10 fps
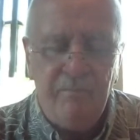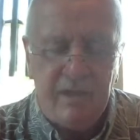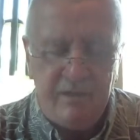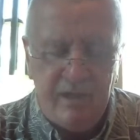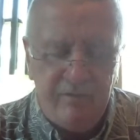
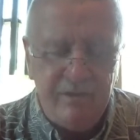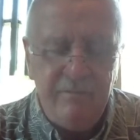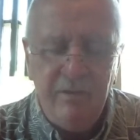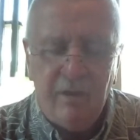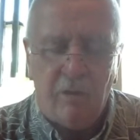in heaven
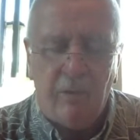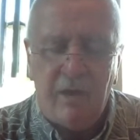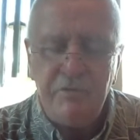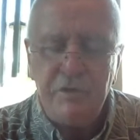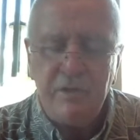
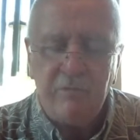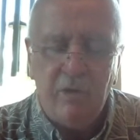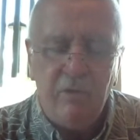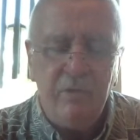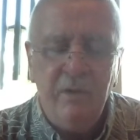around your
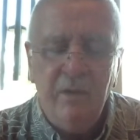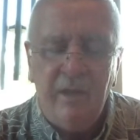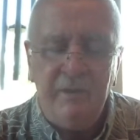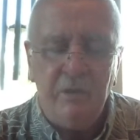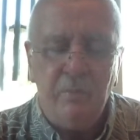throne
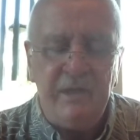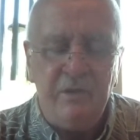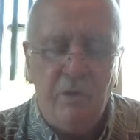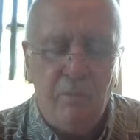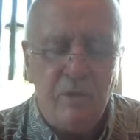and there will be
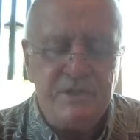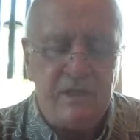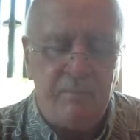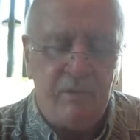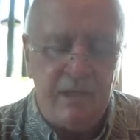no more
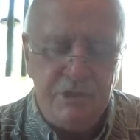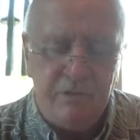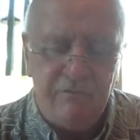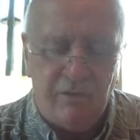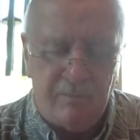
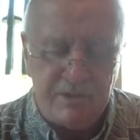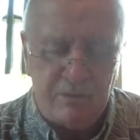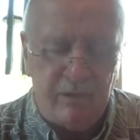separation from us.